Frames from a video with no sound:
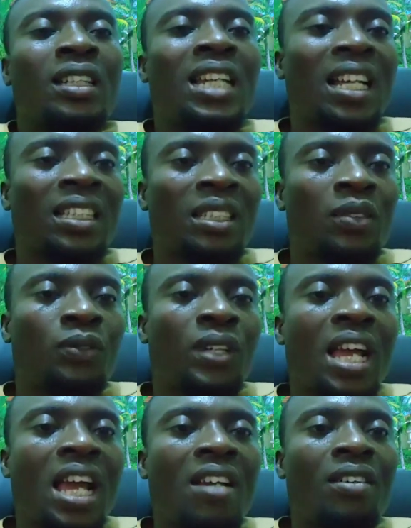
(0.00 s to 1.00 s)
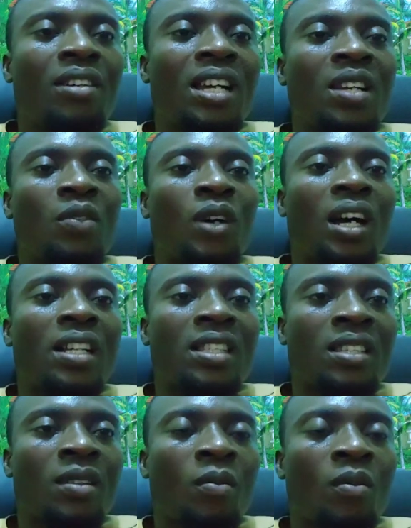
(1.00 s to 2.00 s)
that is very
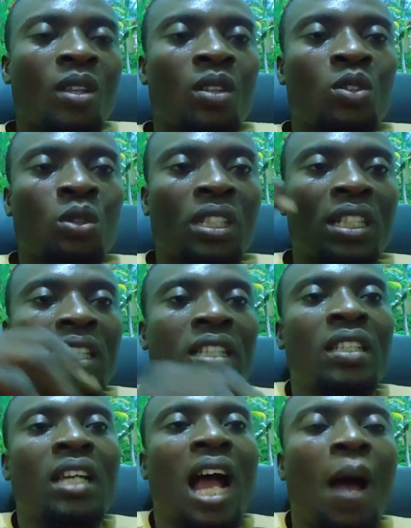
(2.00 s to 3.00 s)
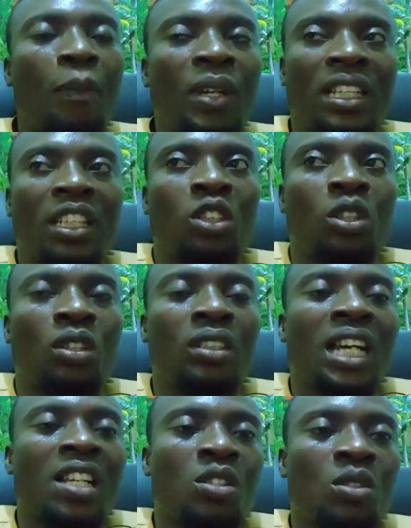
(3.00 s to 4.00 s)
relevant to the application
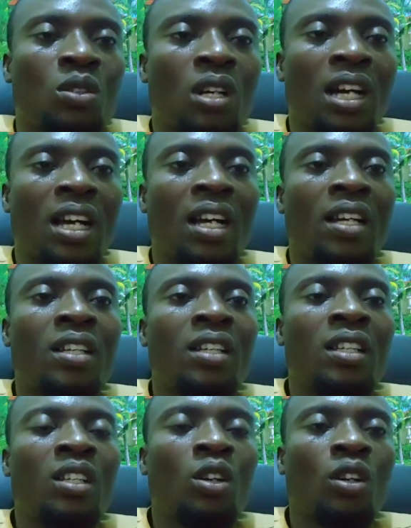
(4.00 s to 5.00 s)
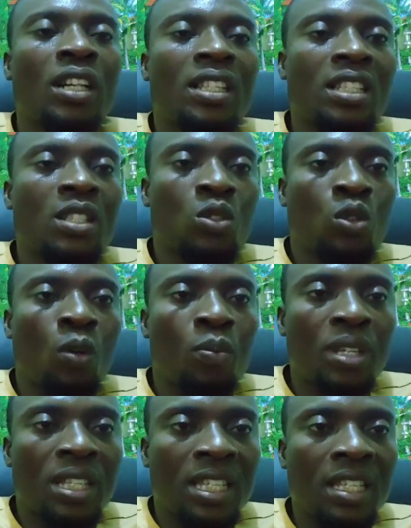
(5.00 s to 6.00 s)
that you are currently
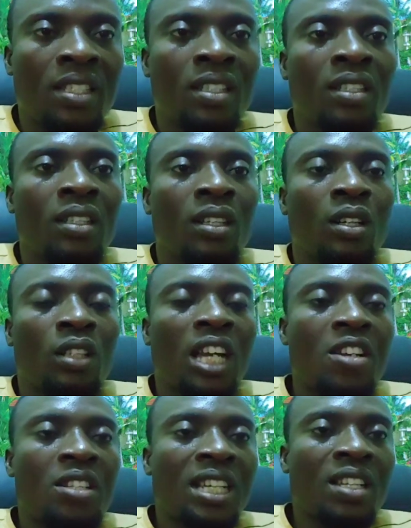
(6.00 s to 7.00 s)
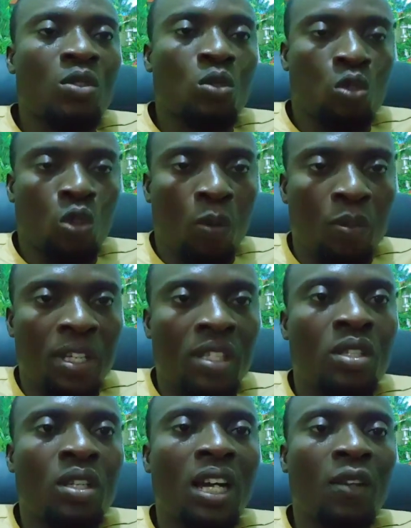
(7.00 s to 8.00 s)
submitting, that you tend to
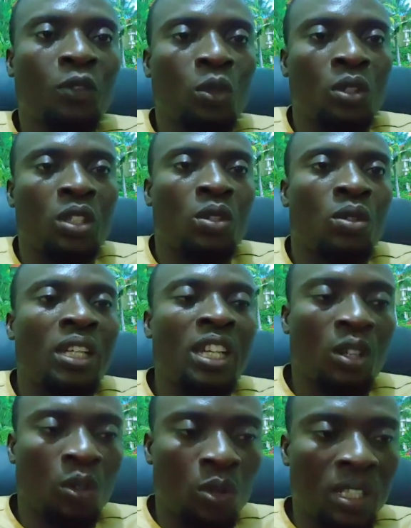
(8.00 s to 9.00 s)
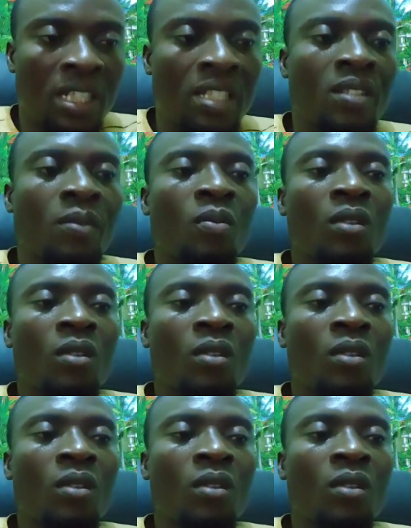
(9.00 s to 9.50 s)
submit. You have to include it.